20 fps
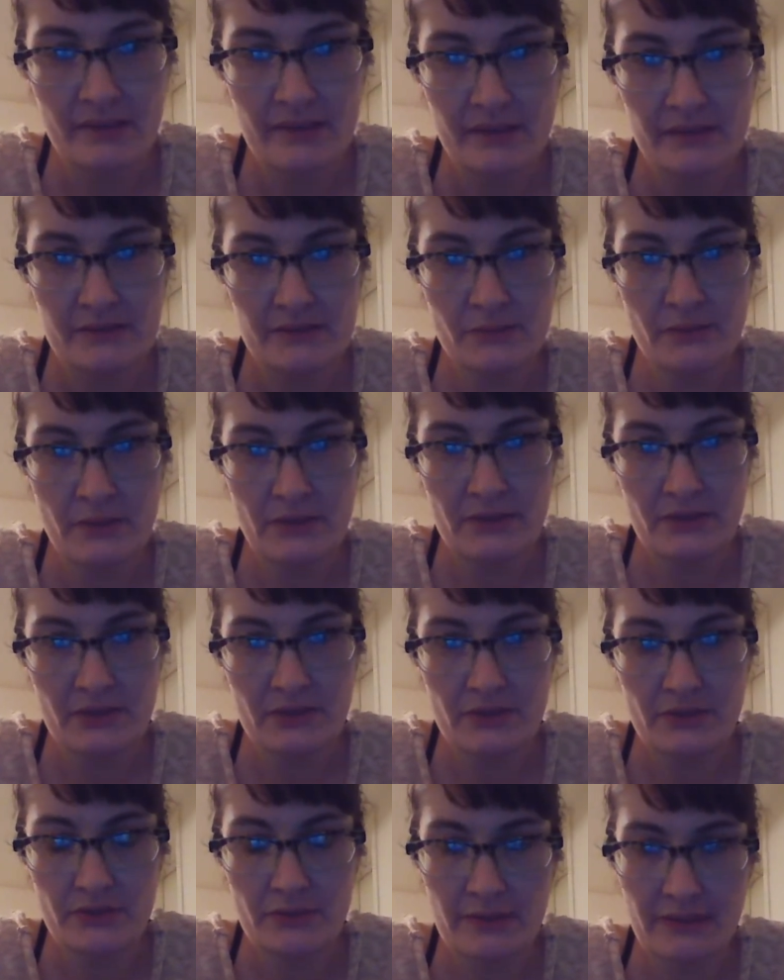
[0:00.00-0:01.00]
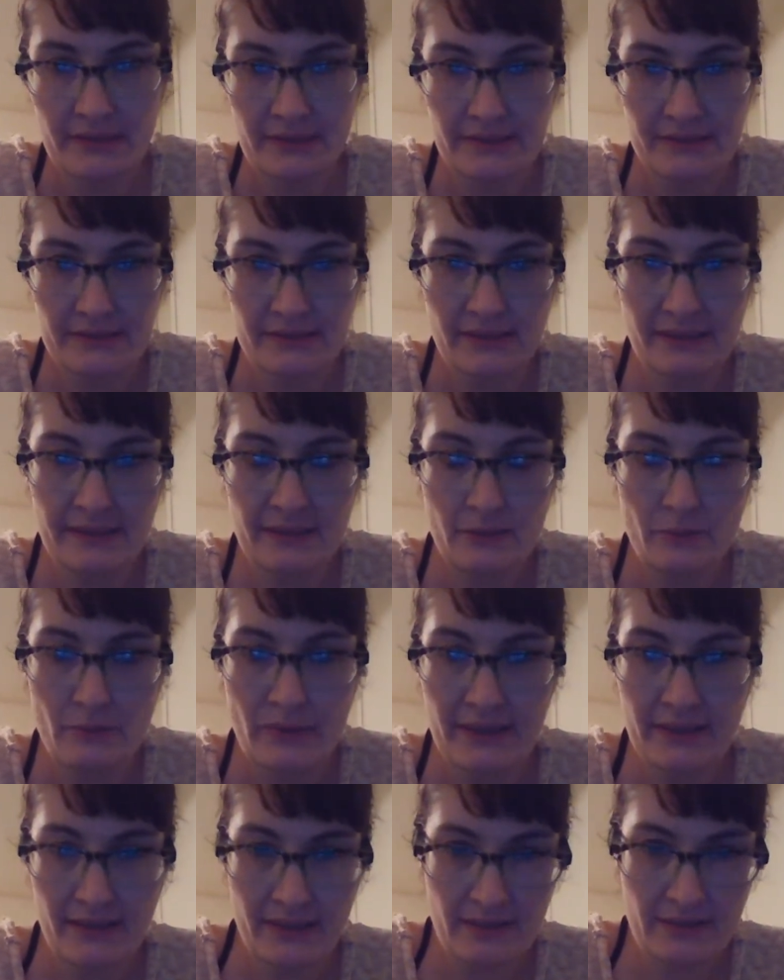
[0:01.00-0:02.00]
So what you can do is light a
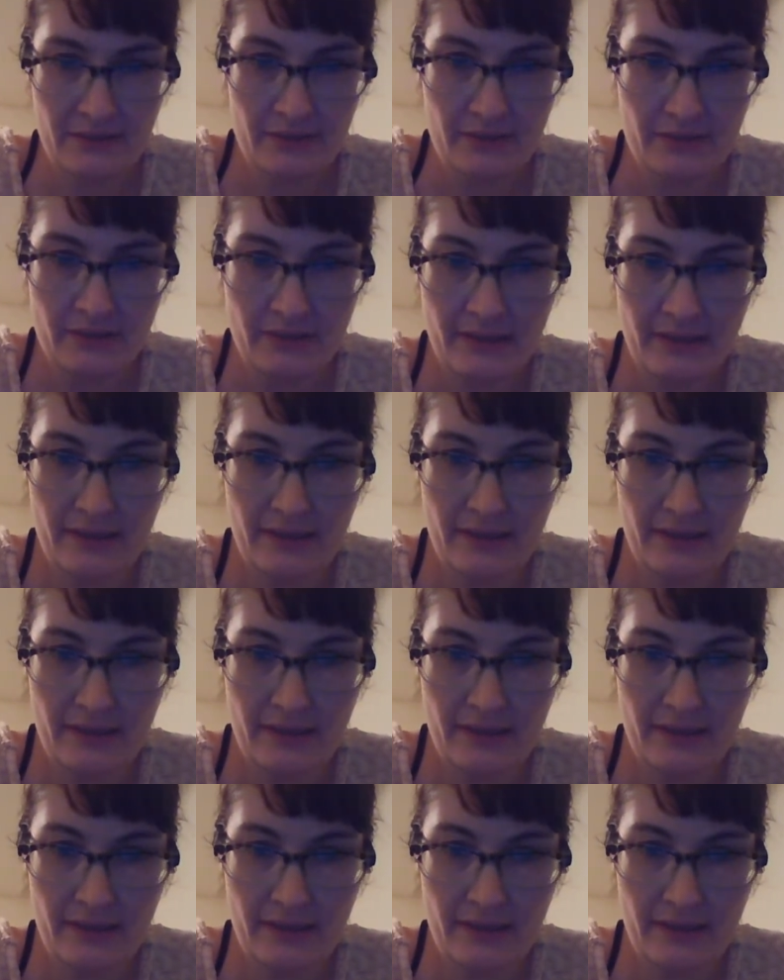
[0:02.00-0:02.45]
white candle